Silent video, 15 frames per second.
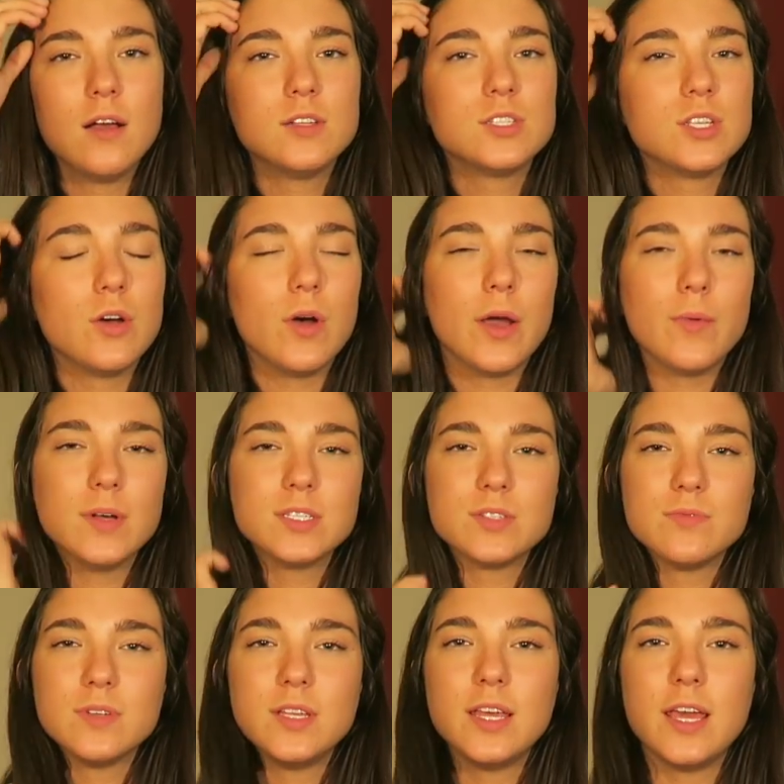So I
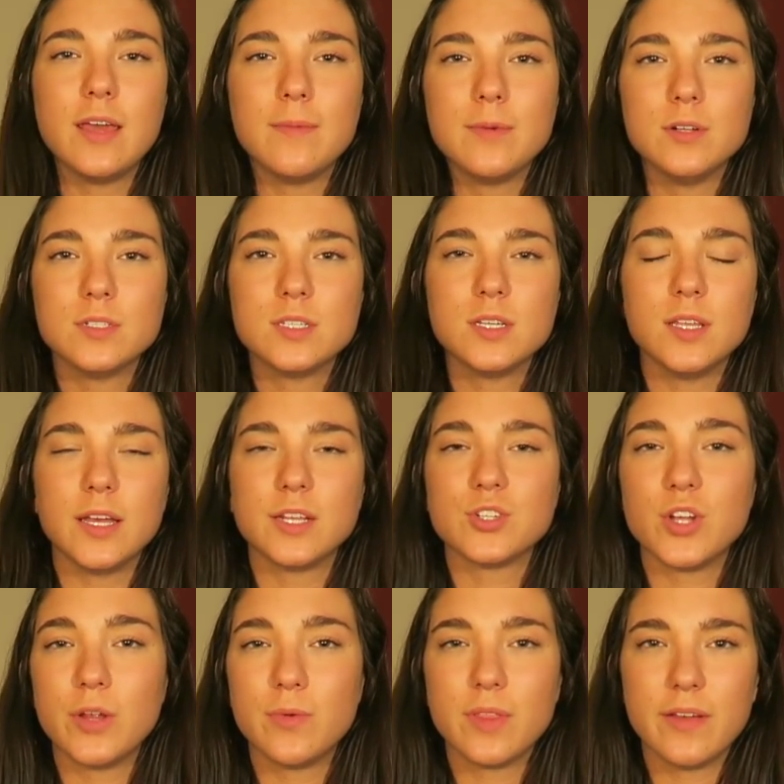wasn't really able to like
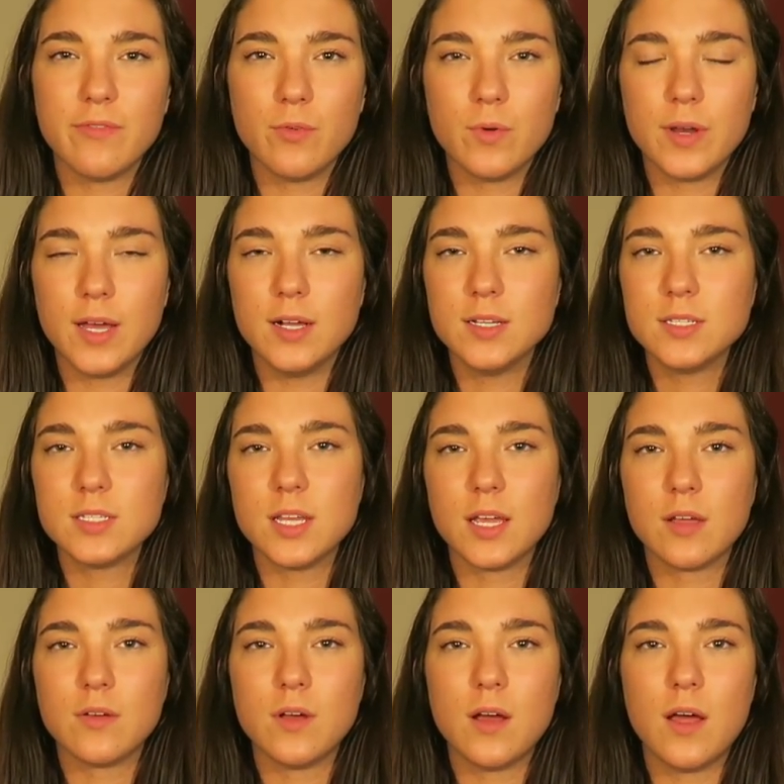train with everyone else
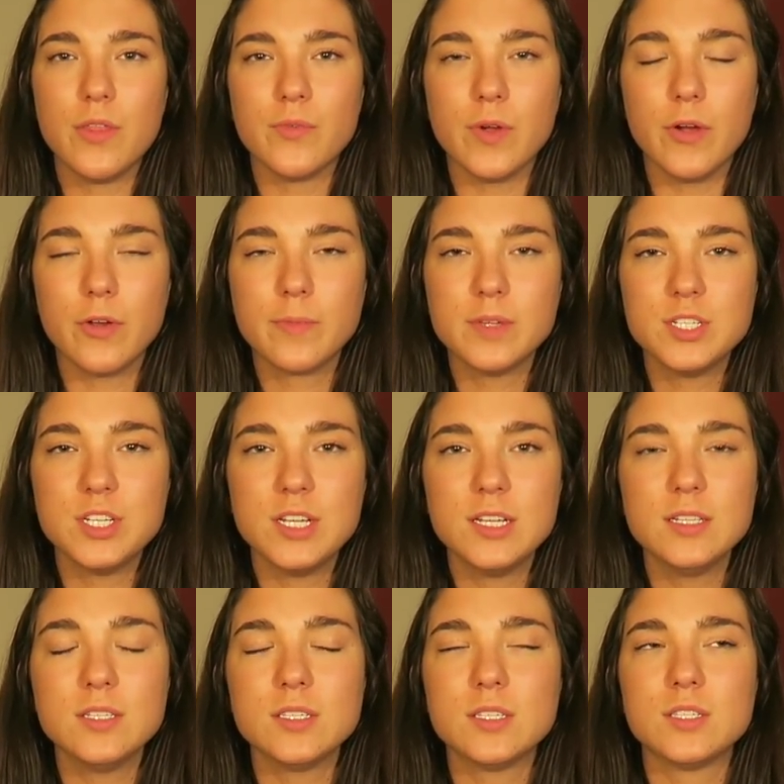like on the rowing
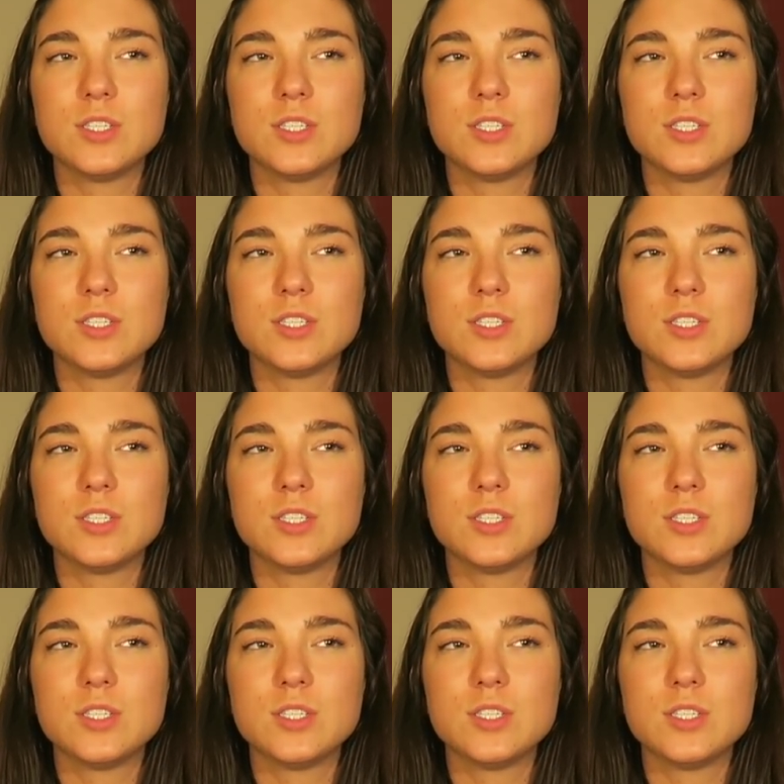machines.